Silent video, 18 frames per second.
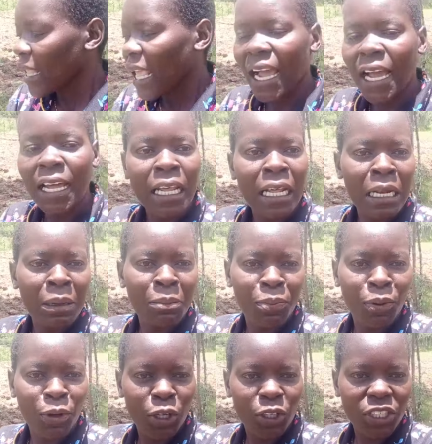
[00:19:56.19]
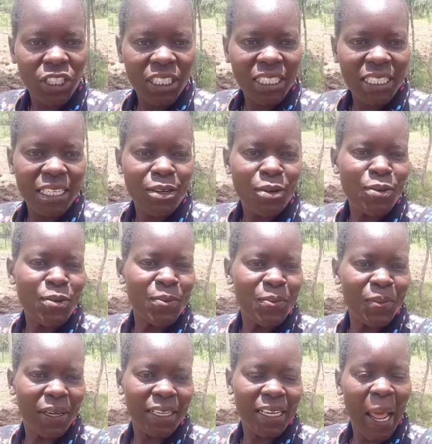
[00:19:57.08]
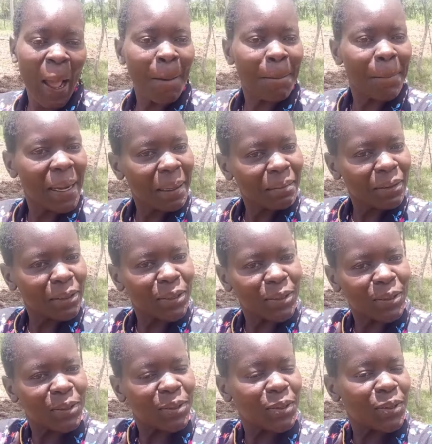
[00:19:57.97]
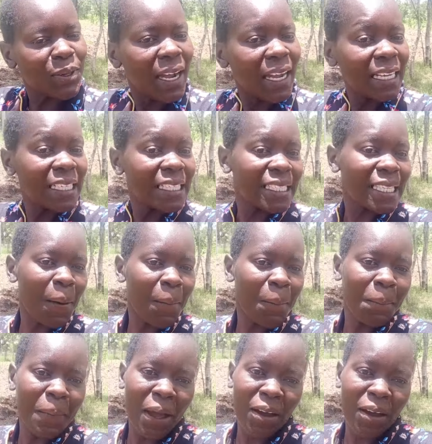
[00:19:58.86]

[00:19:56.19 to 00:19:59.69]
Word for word: an unapologetic woman. A mom to two handsome